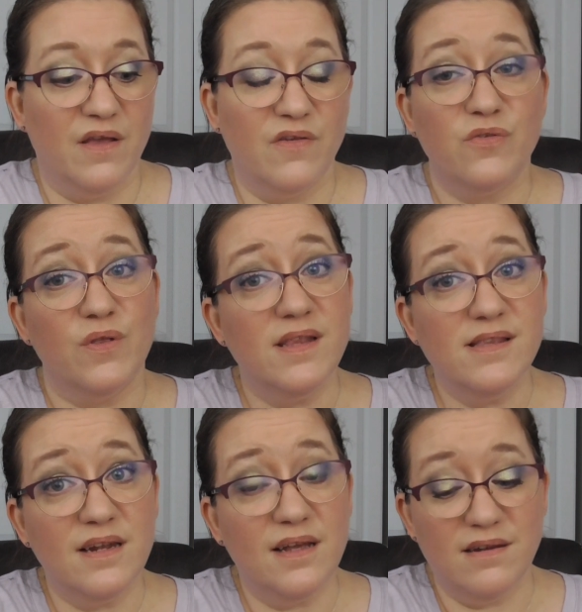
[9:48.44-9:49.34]
So let's
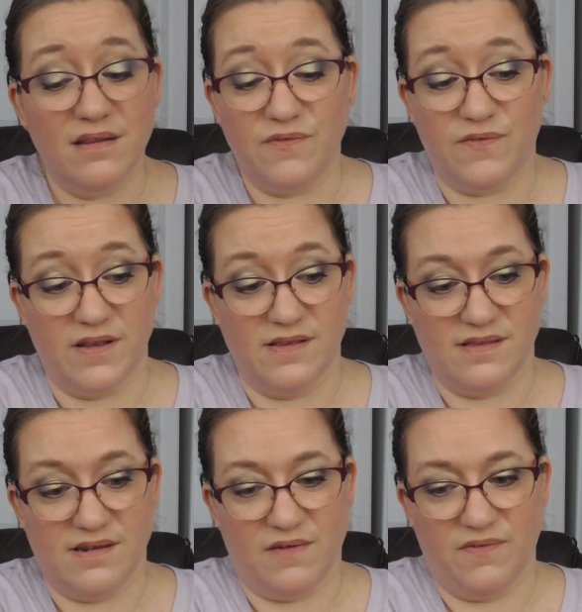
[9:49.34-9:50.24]
get on to the fun
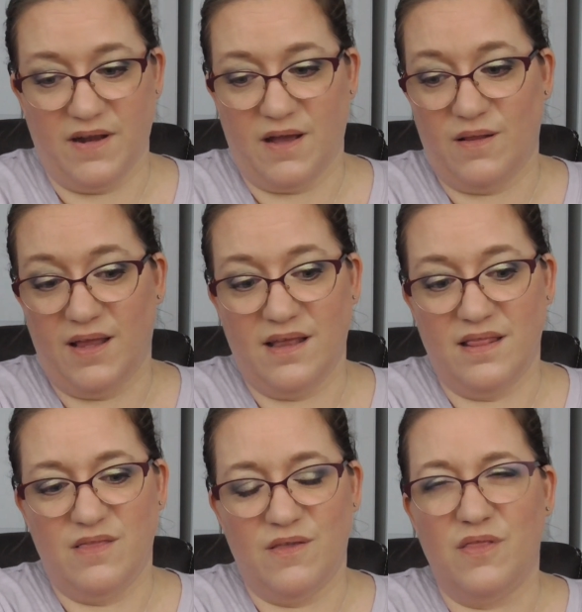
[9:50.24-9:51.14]
stuff now, like
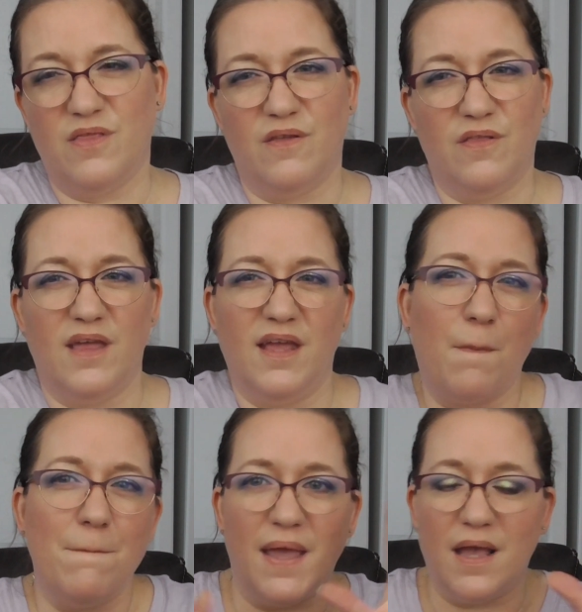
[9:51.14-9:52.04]
the
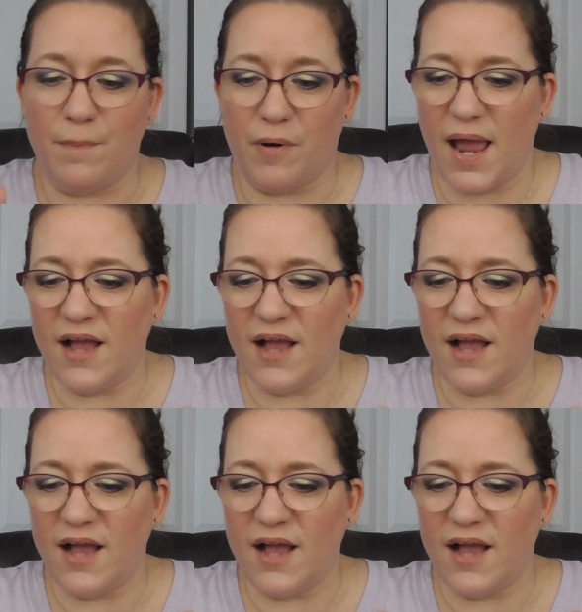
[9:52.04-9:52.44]
like makeup part.